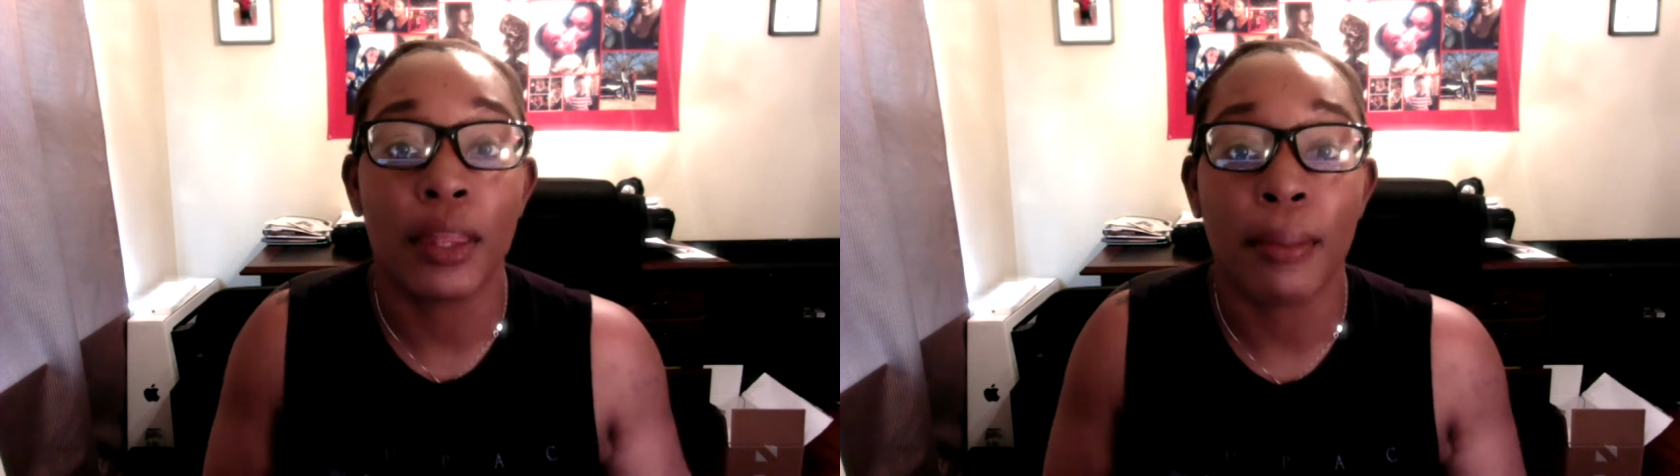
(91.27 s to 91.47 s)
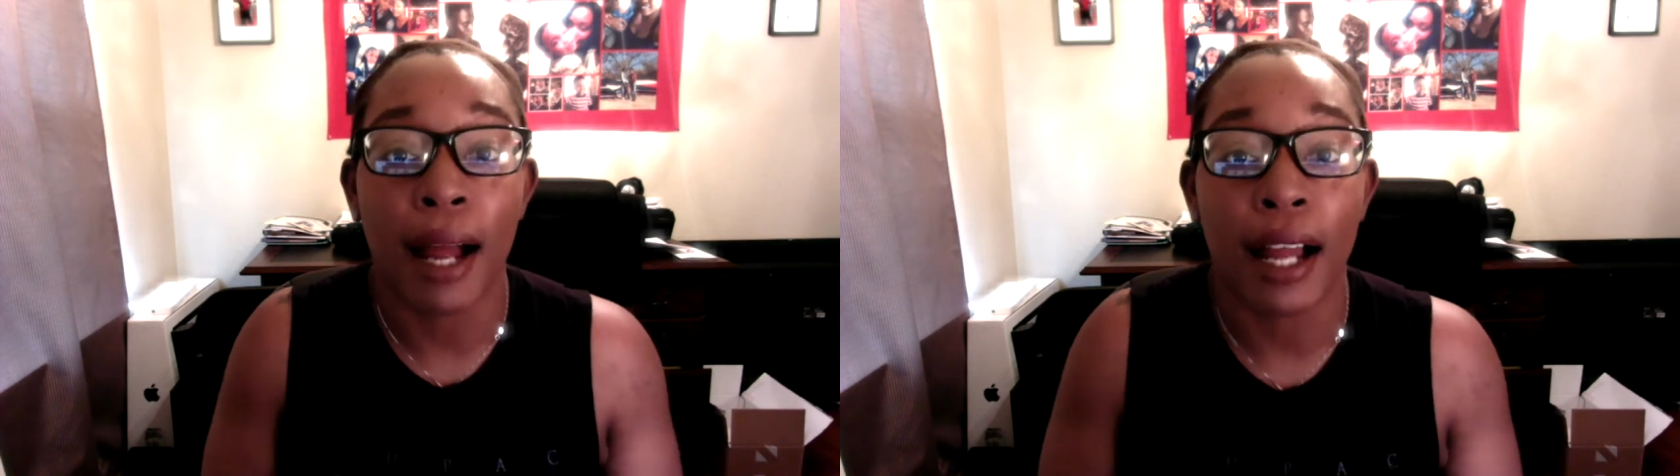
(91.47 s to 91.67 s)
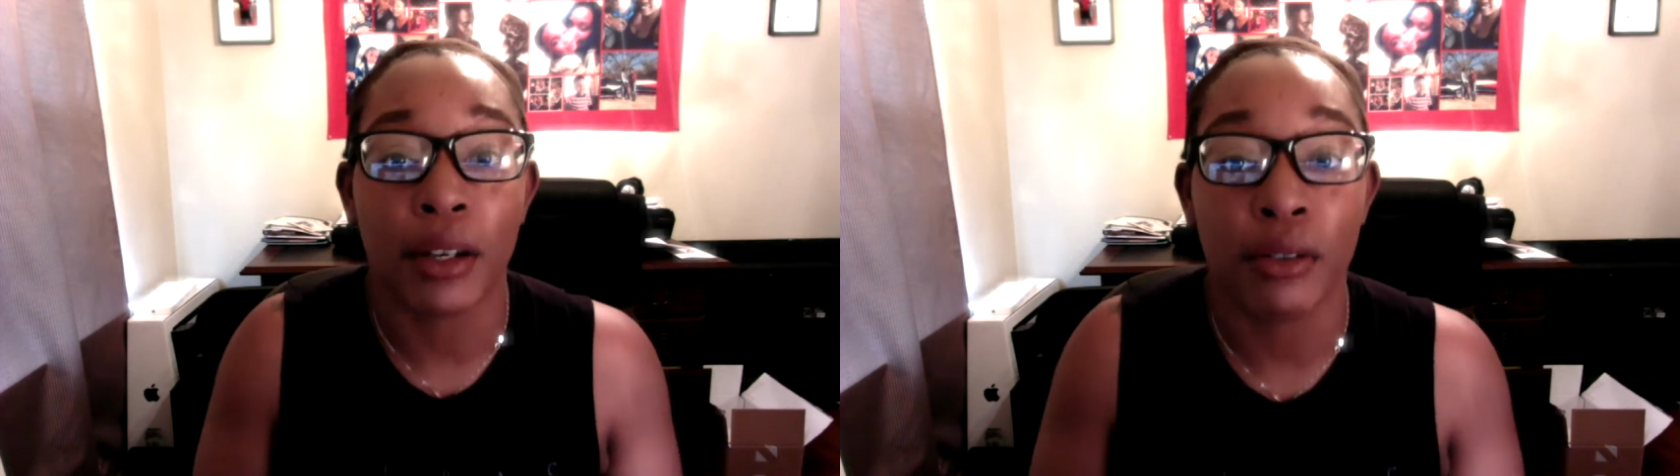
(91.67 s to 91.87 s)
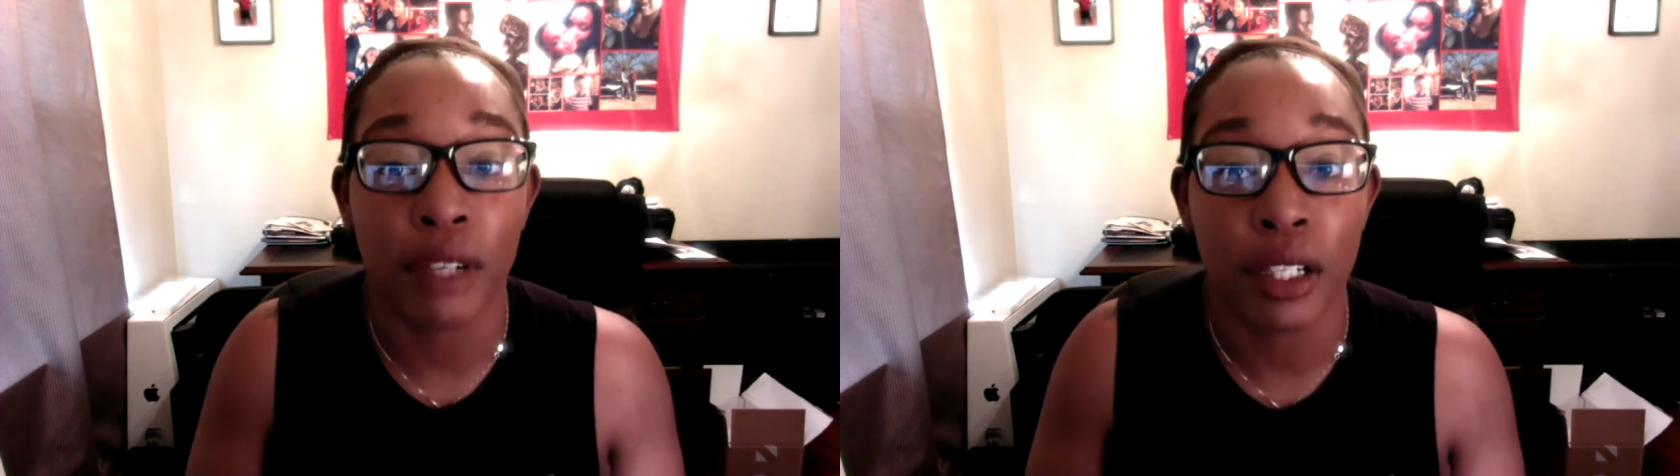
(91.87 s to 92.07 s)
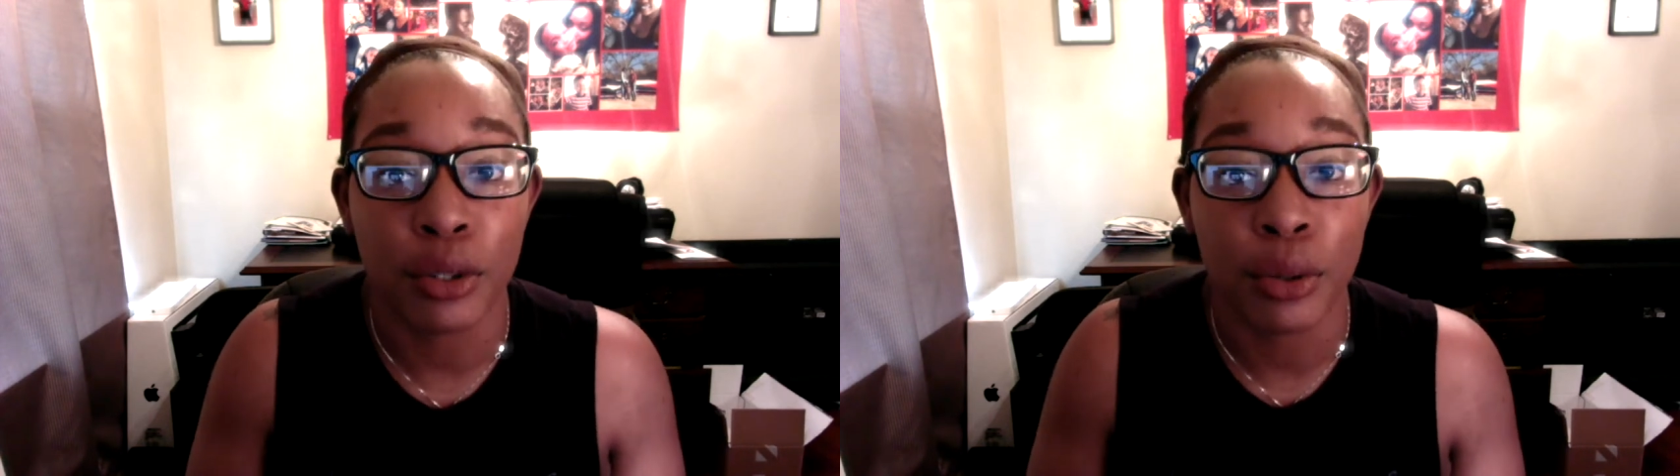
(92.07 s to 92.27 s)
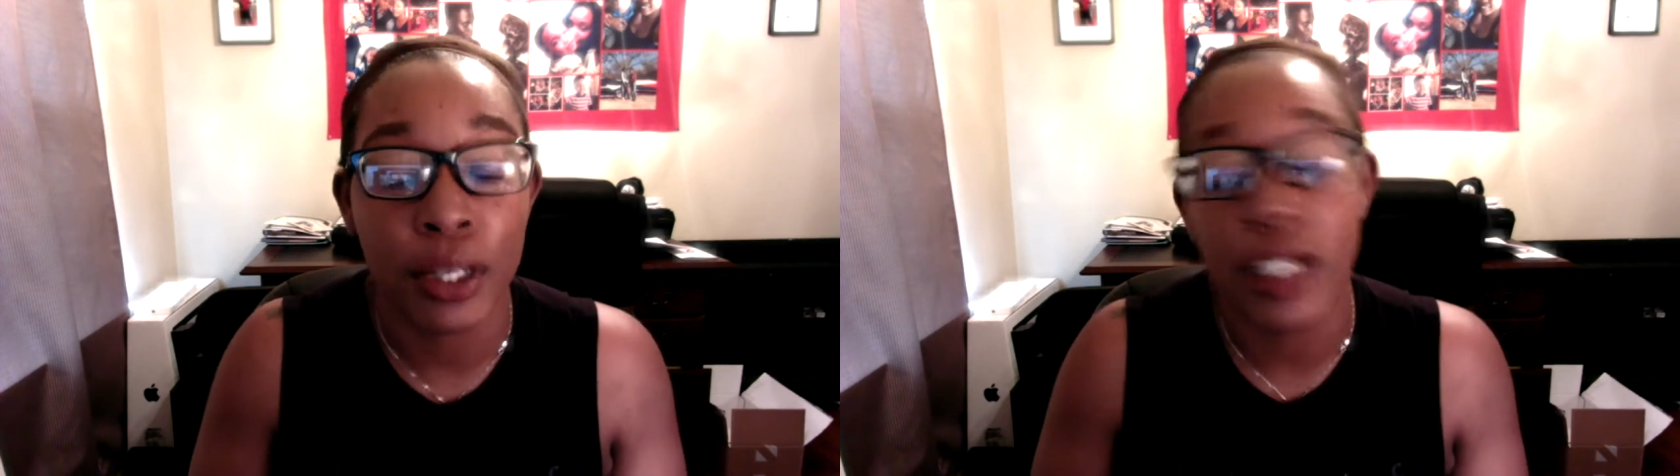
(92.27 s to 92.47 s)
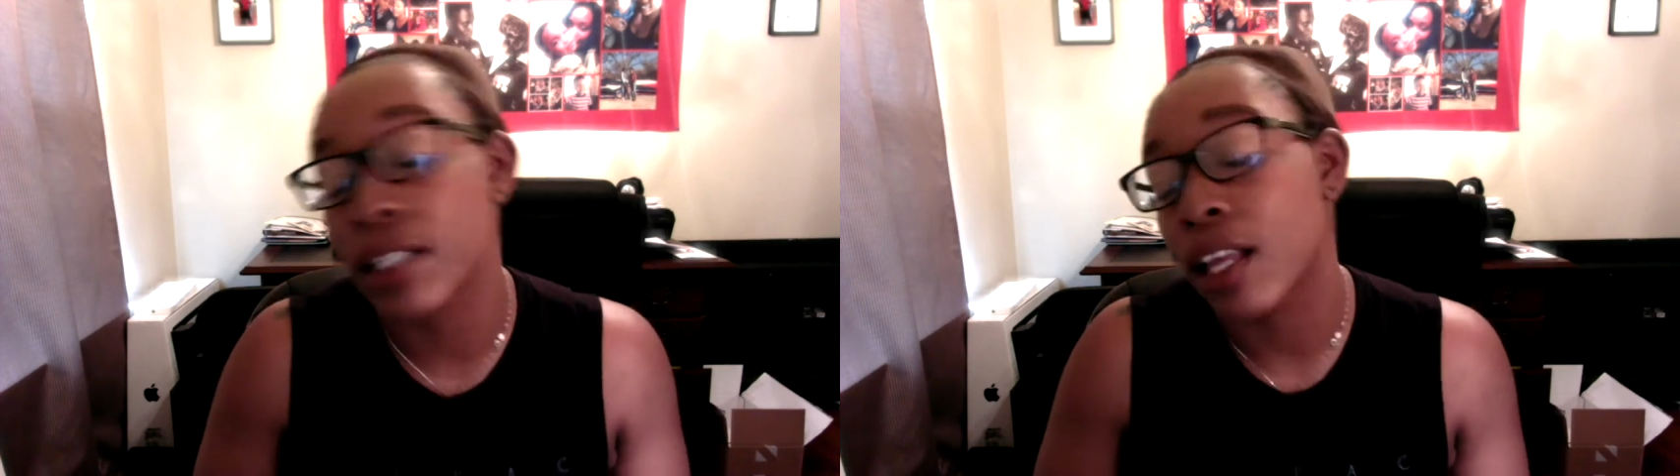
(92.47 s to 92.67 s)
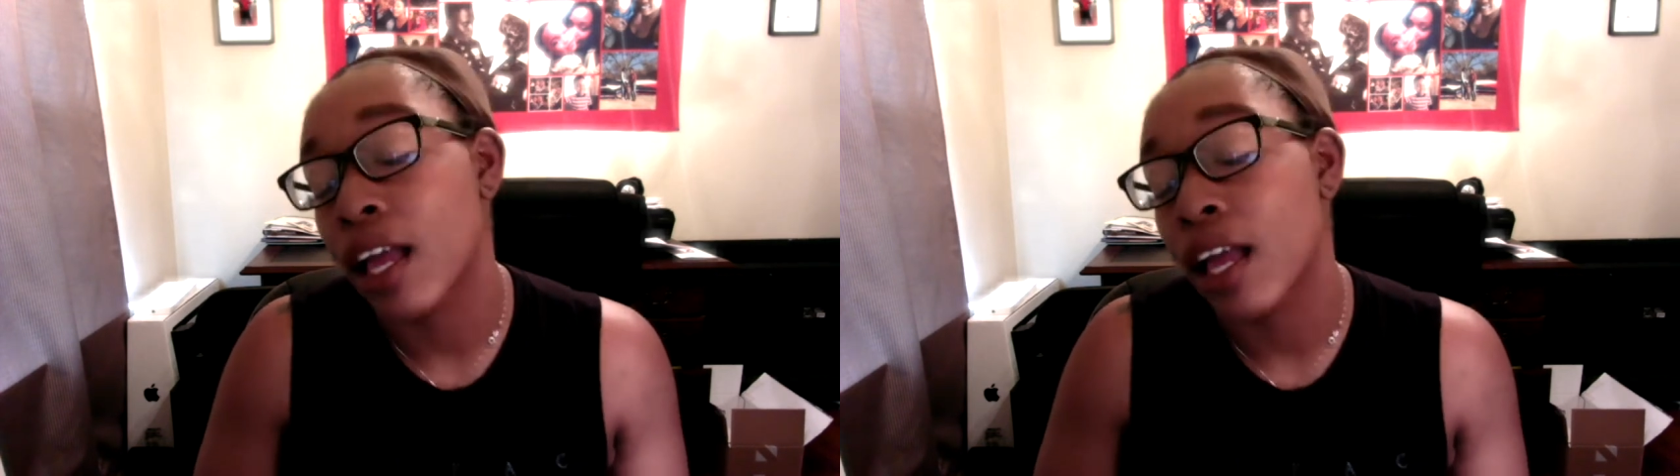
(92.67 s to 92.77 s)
my career choice,